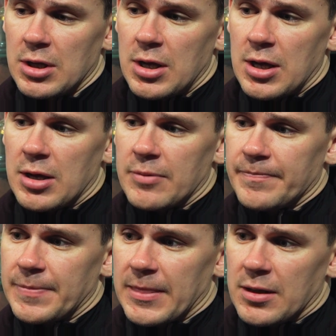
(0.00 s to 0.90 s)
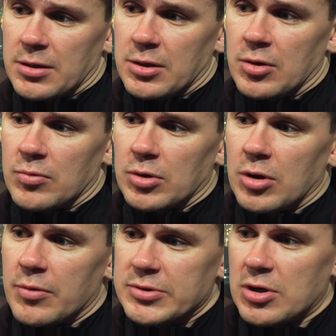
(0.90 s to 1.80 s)
you know, we'll
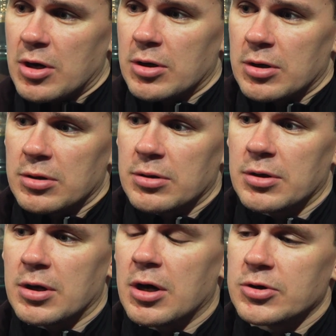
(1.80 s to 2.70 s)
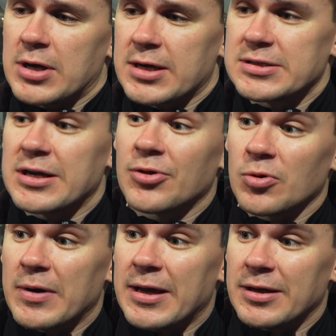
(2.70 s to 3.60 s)
always honor the contracts the other
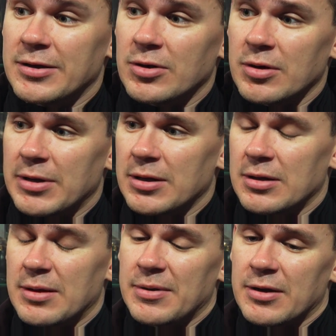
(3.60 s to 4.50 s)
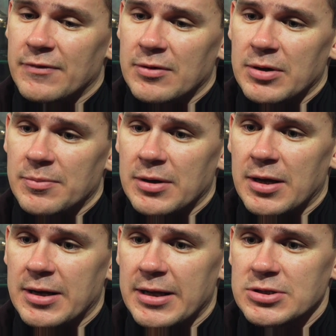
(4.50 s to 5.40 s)
way. You know what I mean? I bet if I went
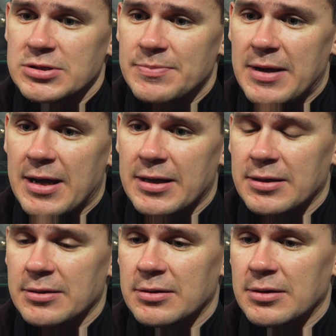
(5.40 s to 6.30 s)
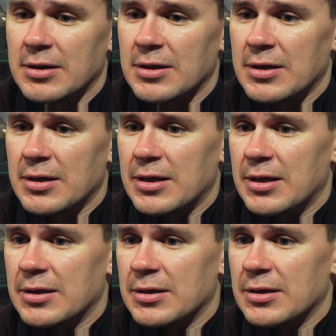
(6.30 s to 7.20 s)
behind an agent's back
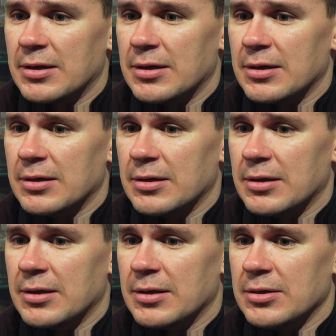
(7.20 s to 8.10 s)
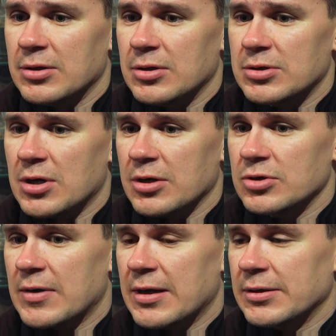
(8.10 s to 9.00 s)
and talk
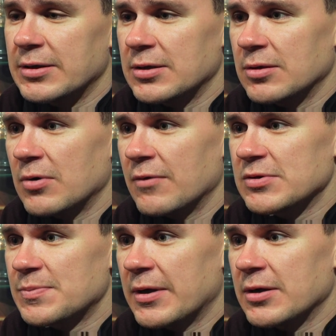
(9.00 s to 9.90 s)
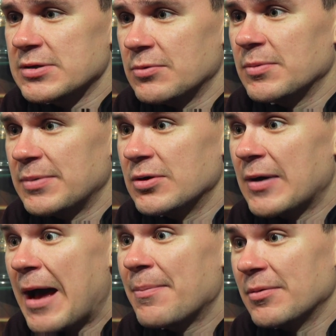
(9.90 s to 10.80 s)
directly to one of his players, they wouldn't be too
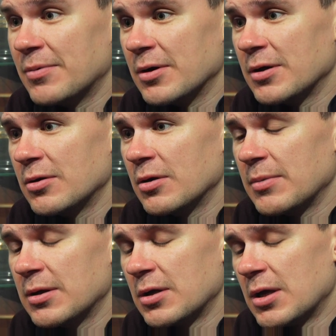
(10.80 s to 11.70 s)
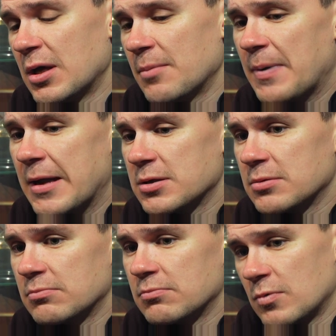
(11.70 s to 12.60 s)
happy about it. You know what I mean? But
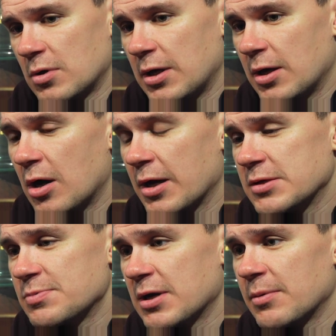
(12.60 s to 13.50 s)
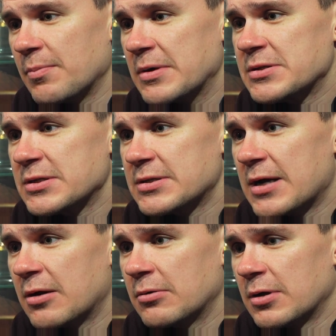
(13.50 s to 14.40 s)
hey, hockey's become a business
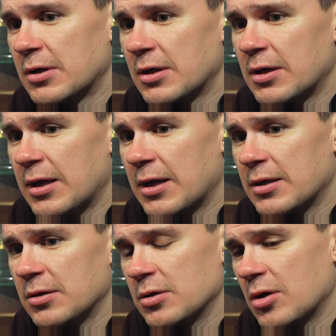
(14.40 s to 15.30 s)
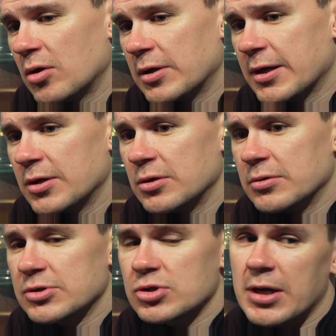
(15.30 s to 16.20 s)
now, and all I can
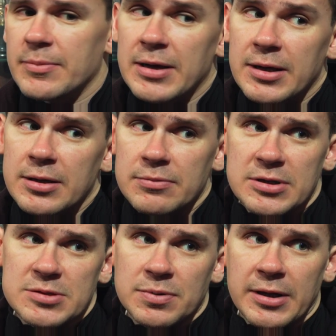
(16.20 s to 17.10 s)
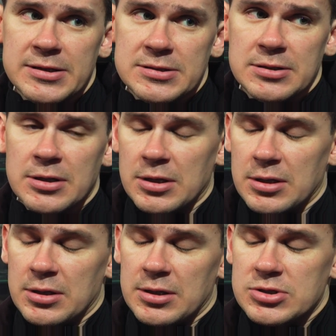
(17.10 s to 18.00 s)
do is try to make this place
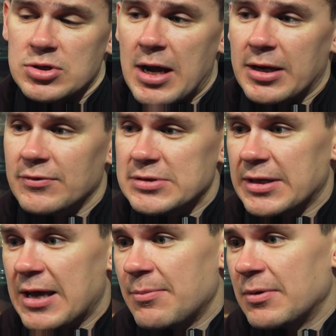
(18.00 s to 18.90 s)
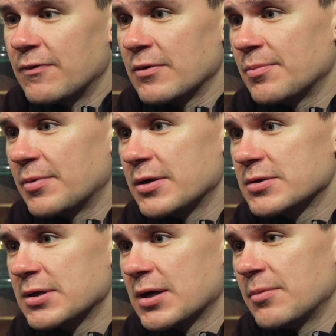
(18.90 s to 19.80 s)
as attractive as it can be for the
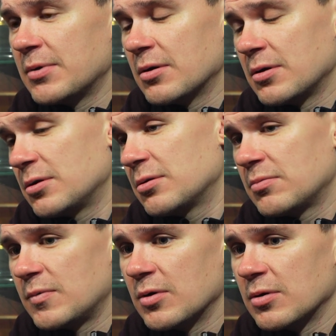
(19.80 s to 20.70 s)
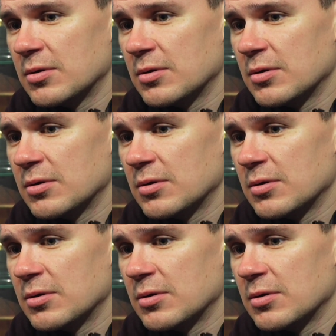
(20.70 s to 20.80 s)
players that come here. And, you know,